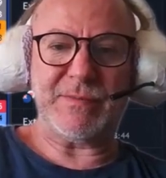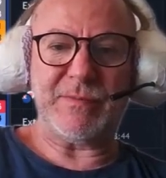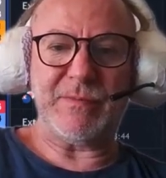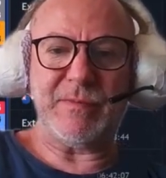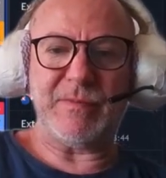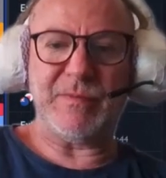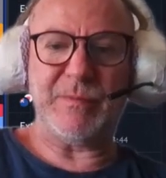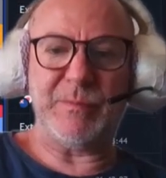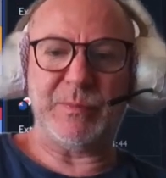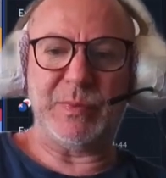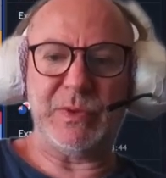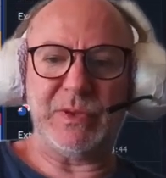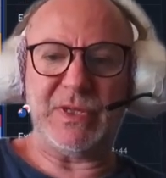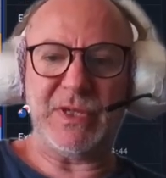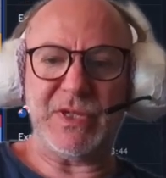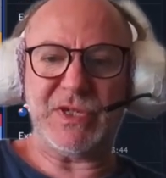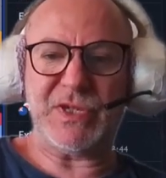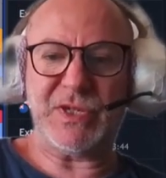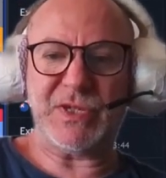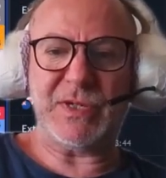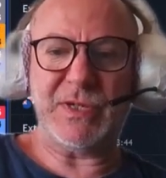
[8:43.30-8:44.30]

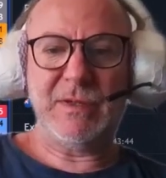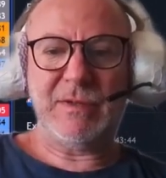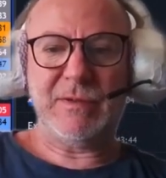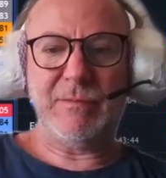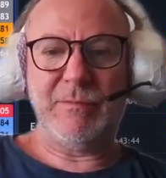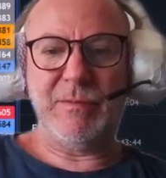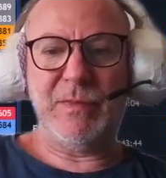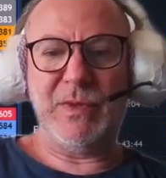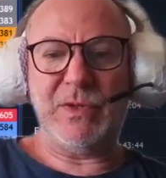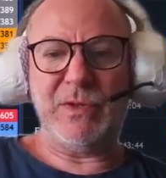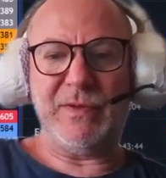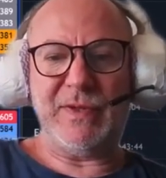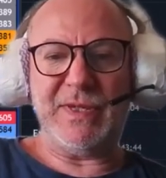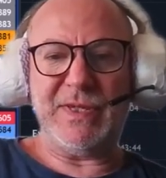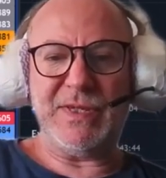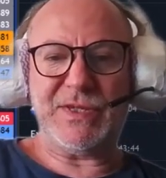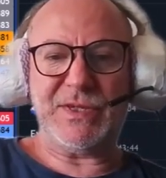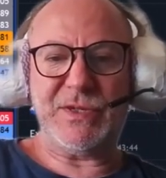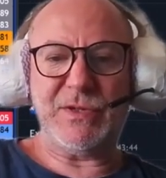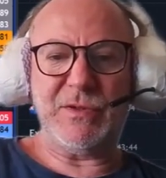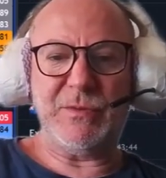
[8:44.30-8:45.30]
bullish move, these
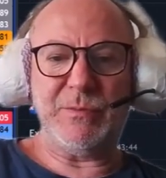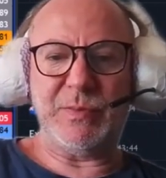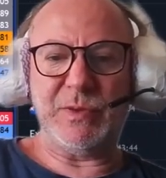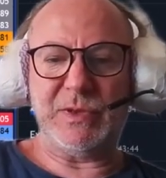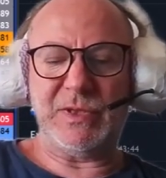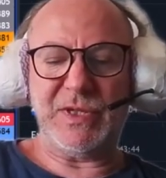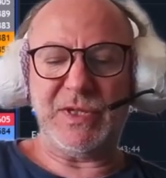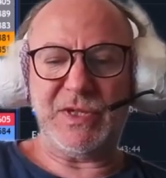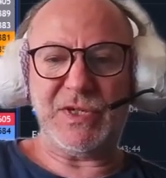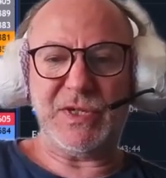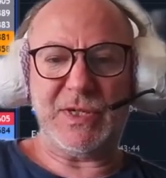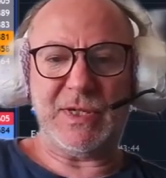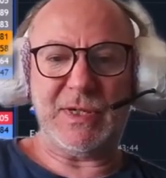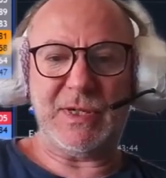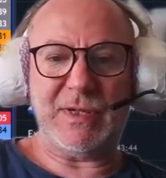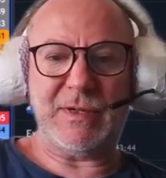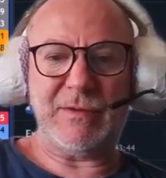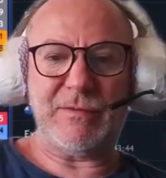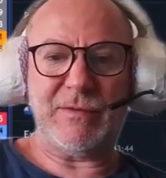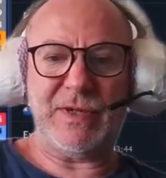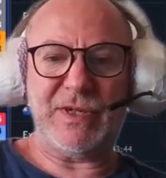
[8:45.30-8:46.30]
two bullish
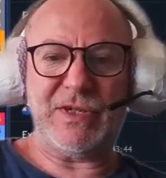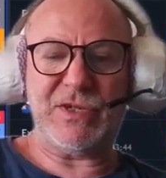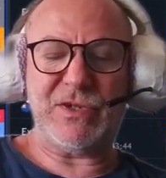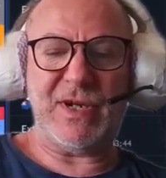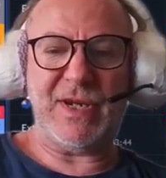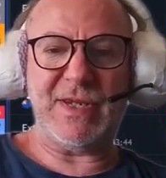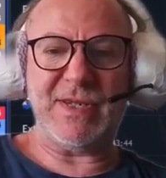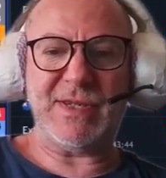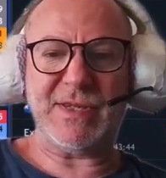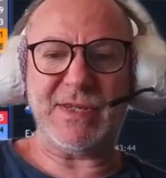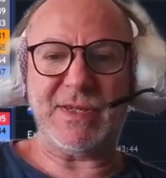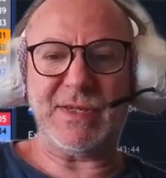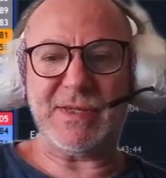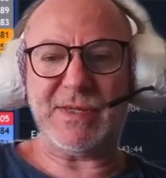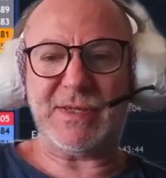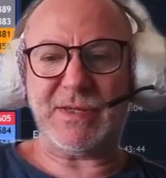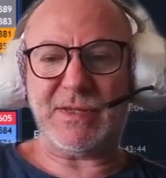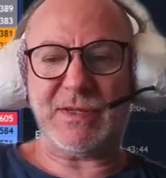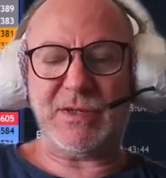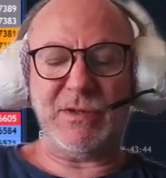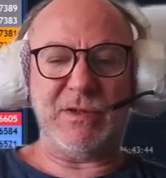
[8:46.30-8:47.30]
retraces
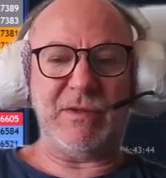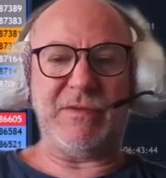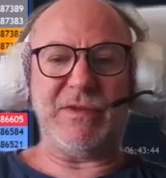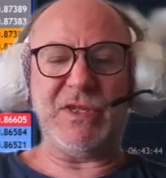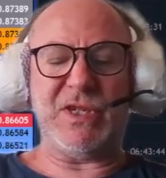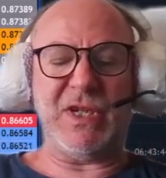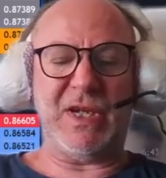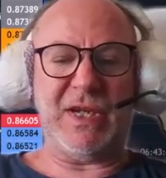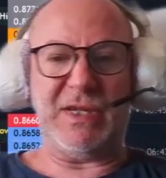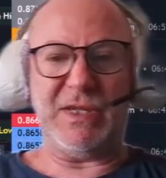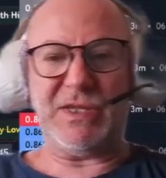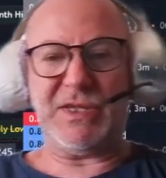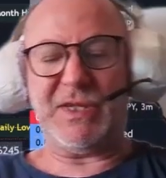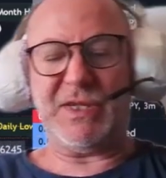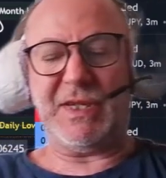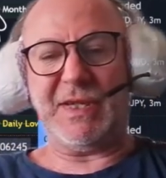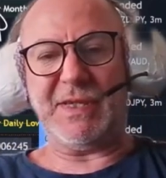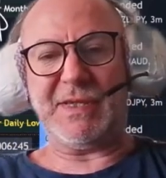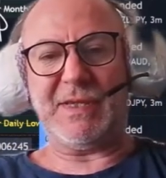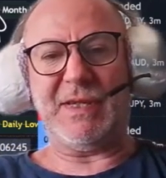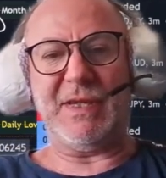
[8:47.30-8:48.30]
could have changed things.
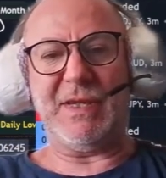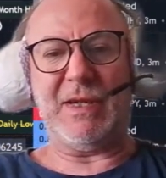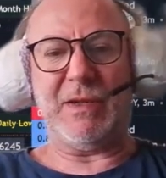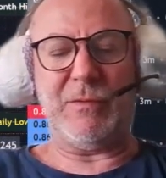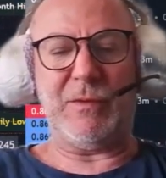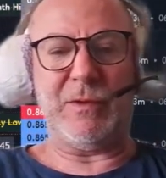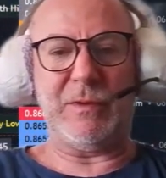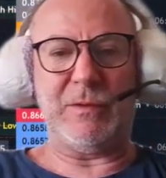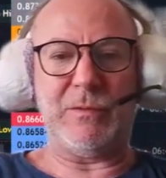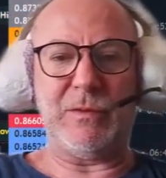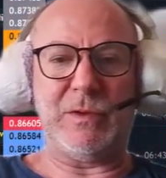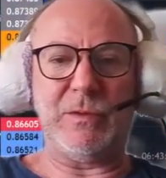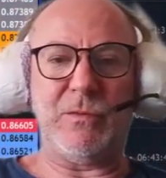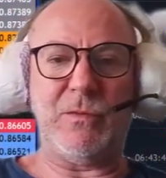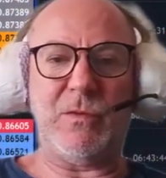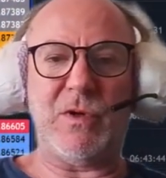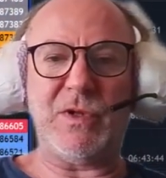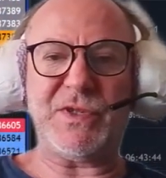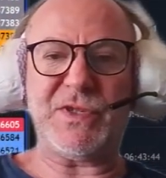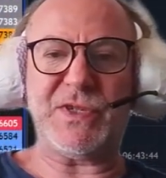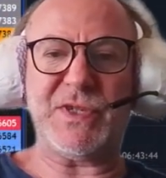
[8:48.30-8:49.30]
And, you know, we'll
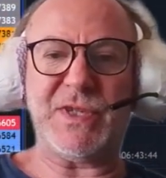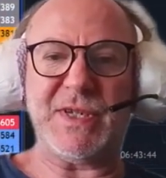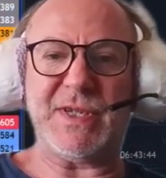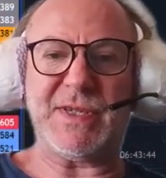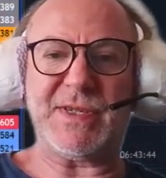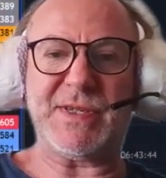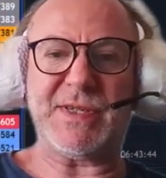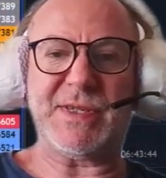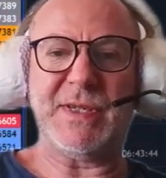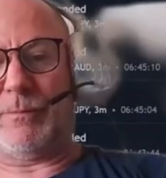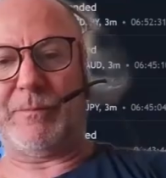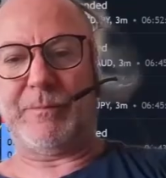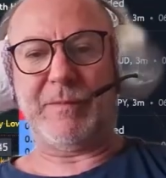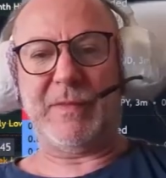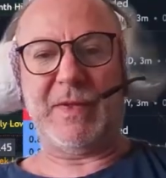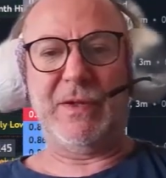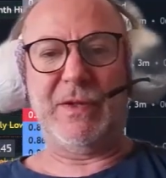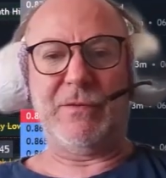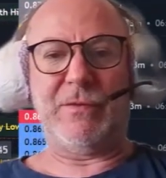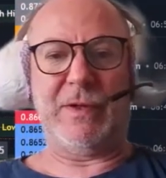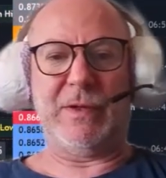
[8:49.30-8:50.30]
watch this in
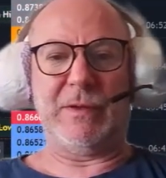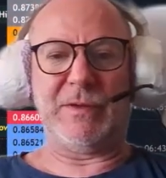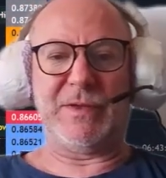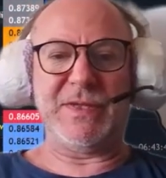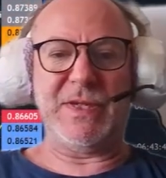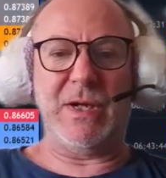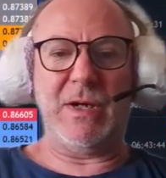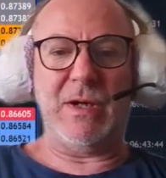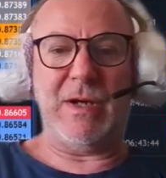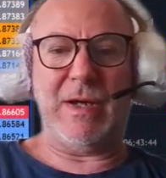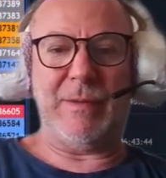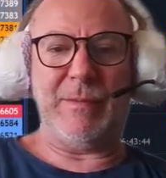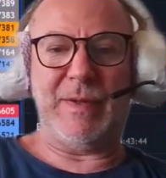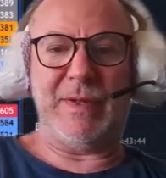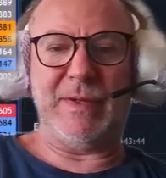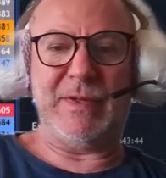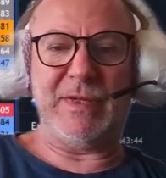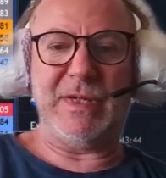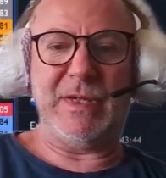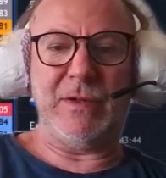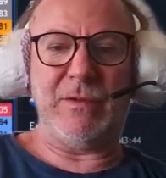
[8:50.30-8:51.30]
real time, and, you
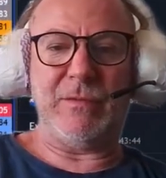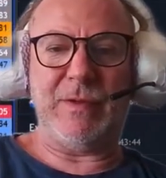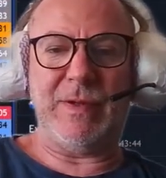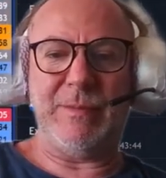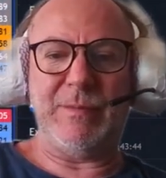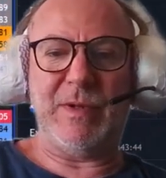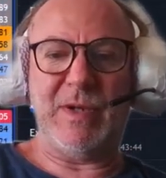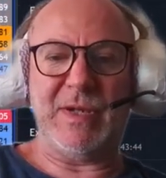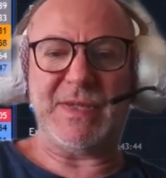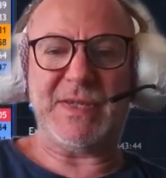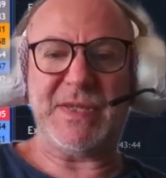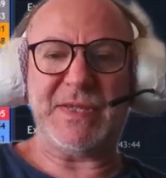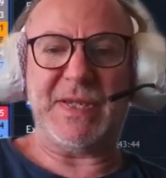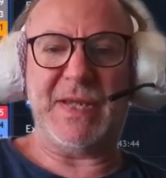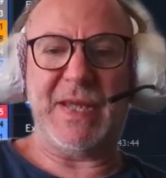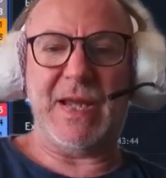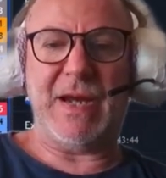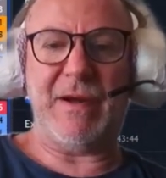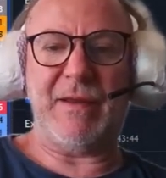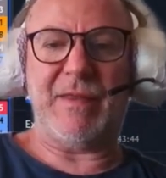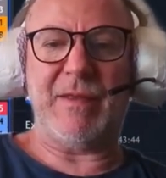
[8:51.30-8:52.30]
know, we might stay out
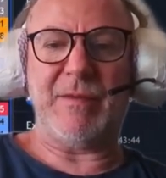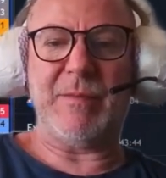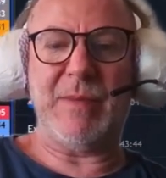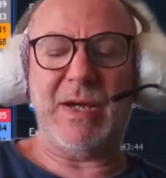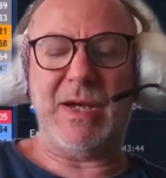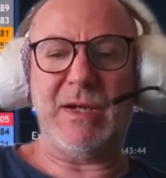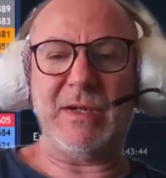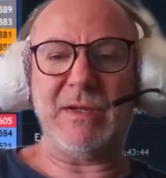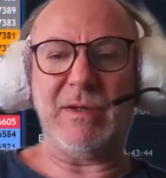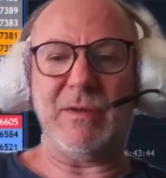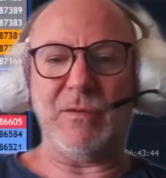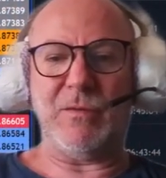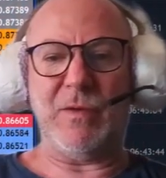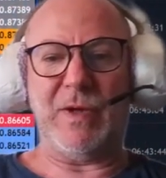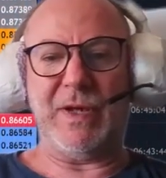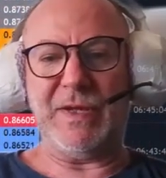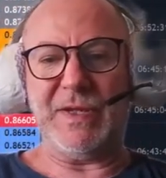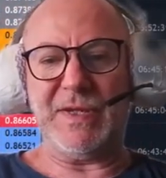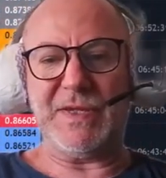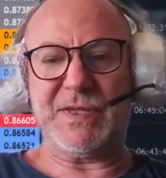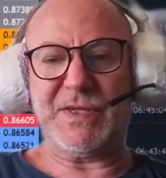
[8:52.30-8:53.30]
of the market when
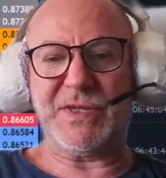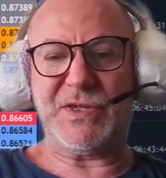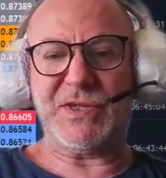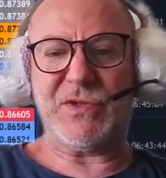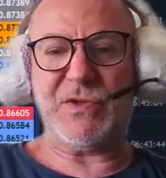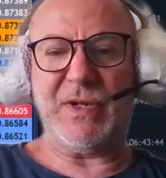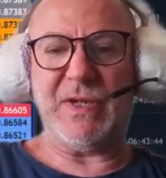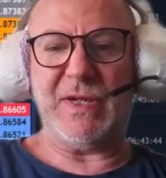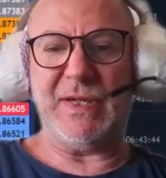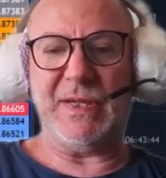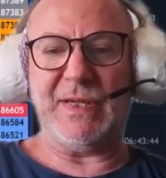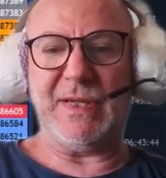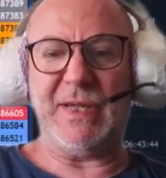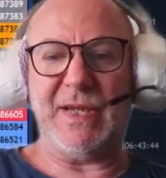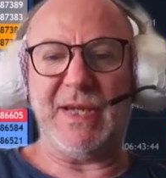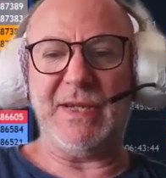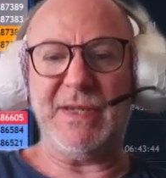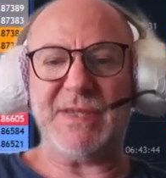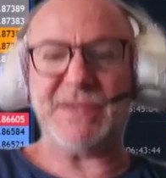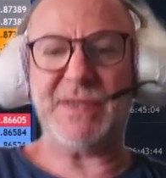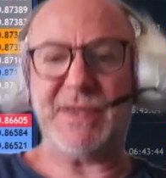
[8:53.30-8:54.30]
this is trending
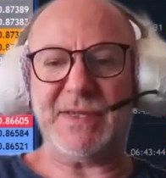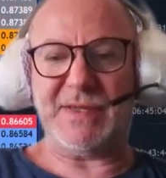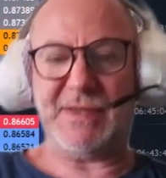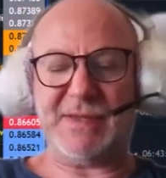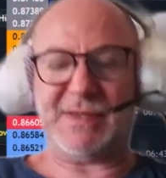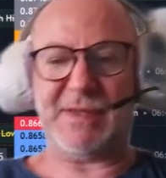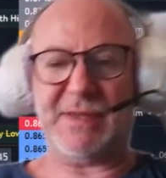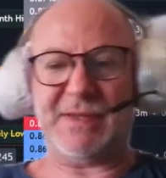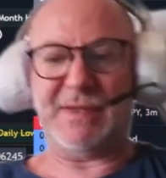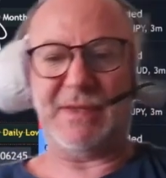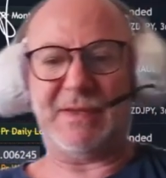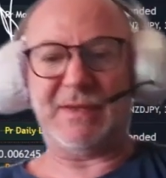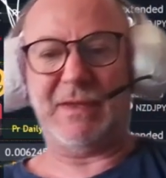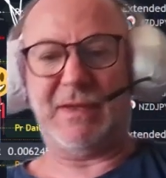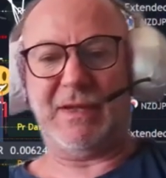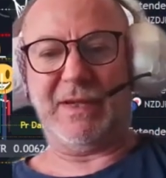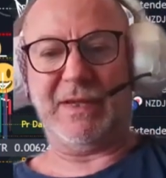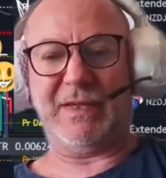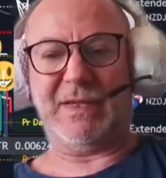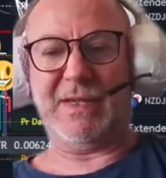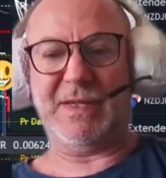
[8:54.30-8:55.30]
against us like
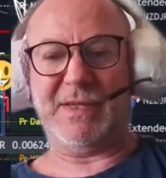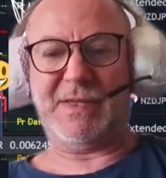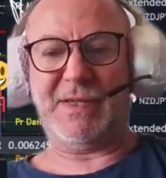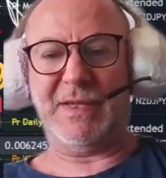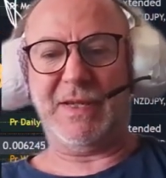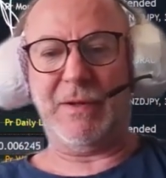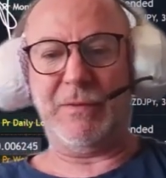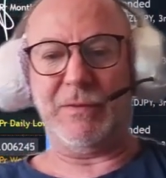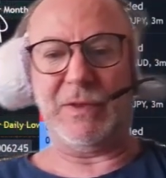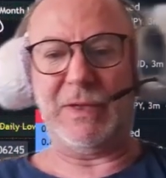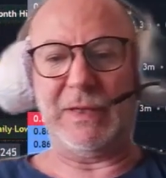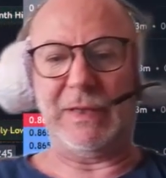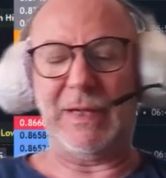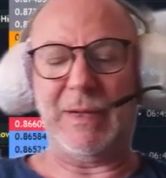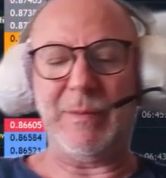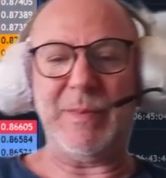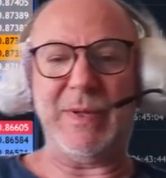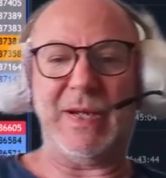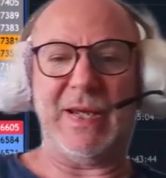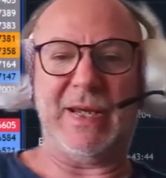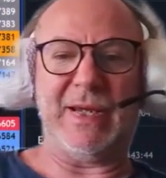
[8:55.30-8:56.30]
this. So that would
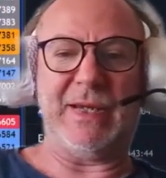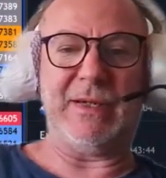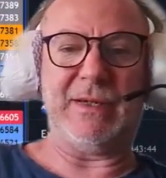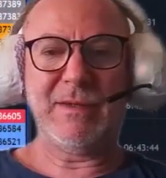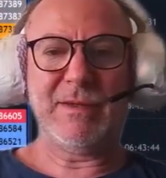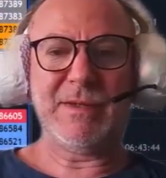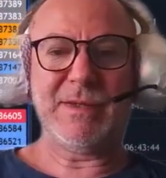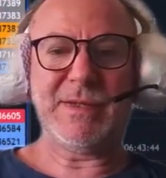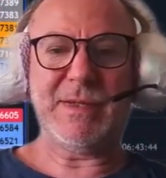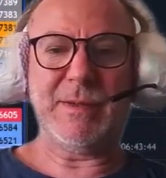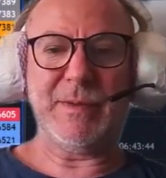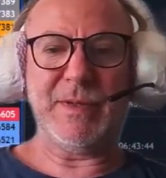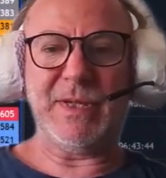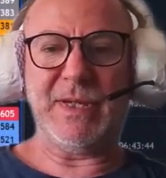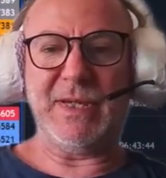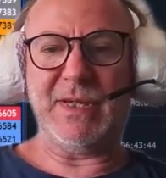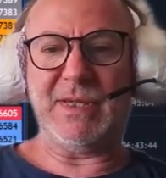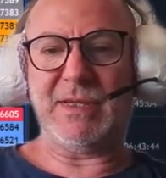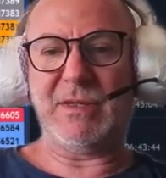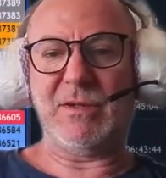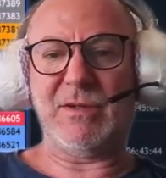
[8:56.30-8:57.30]
eliminate some of these
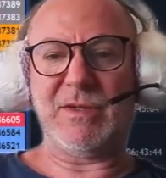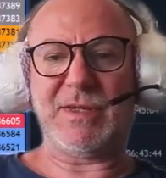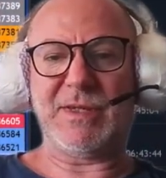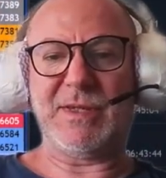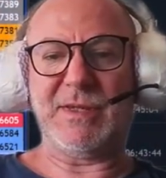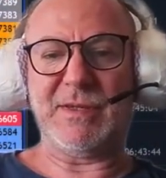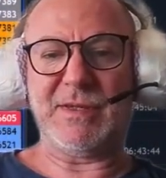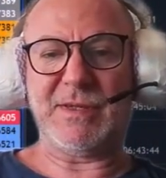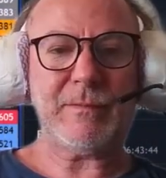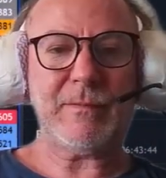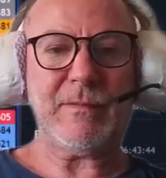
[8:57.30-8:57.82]
losses.